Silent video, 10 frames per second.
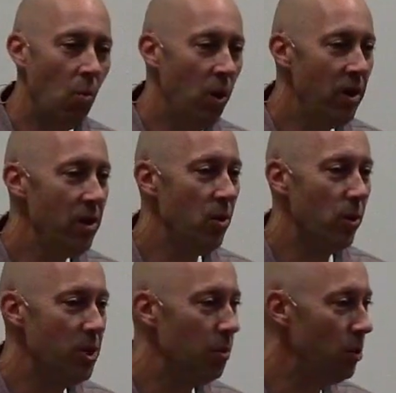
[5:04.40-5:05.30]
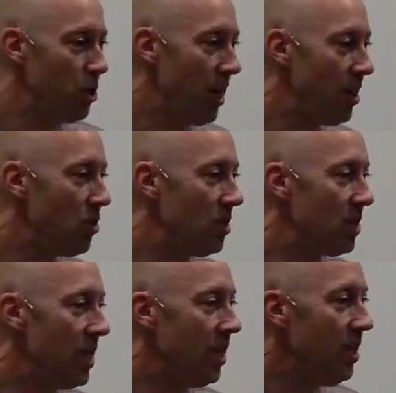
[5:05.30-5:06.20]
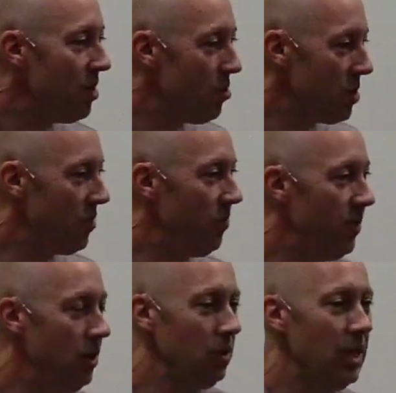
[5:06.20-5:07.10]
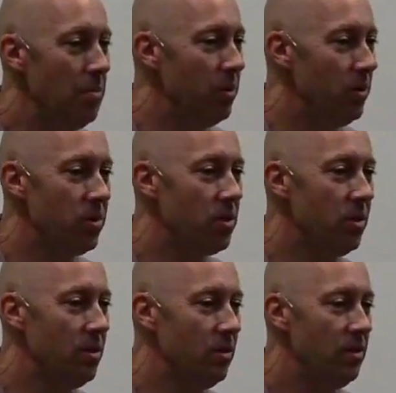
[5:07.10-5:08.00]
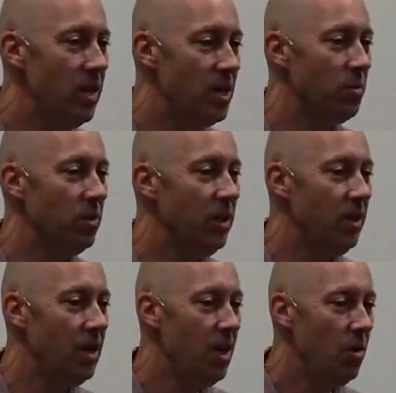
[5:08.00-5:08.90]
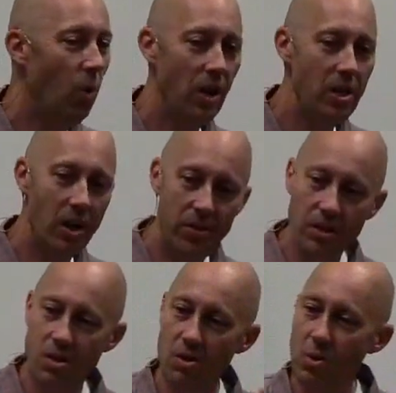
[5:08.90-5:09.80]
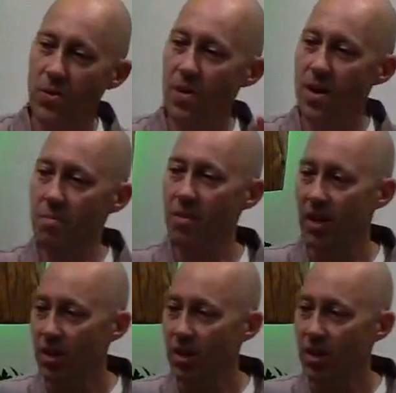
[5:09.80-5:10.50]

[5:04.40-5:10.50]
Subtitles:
of the noticeable changes is that he used to fear lepers desperately, wanted nothing to do with them,